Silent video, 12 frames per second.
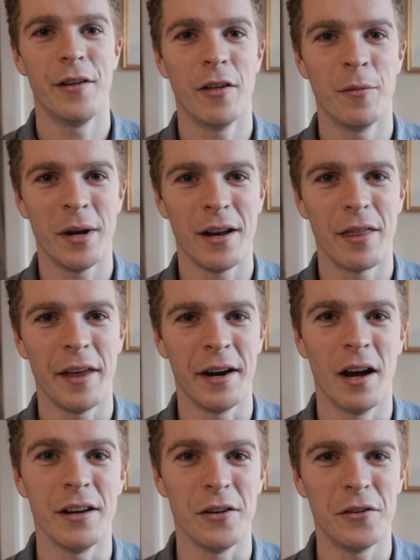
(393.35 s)
The other main thing
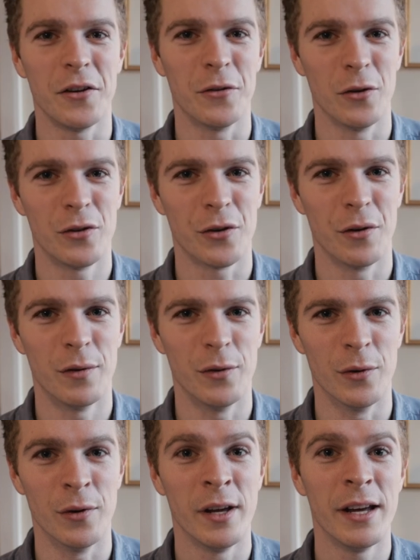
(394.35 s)
I use Google Scholar
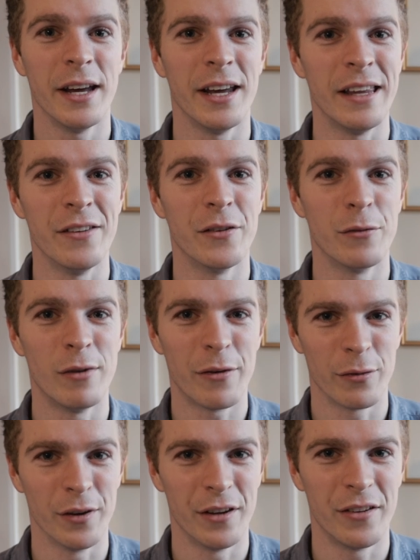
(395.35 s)
for is
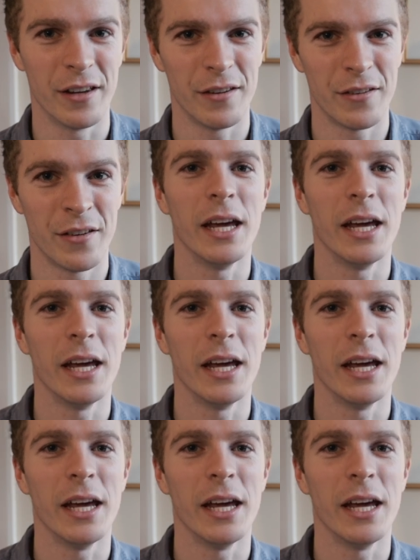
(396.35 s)
references.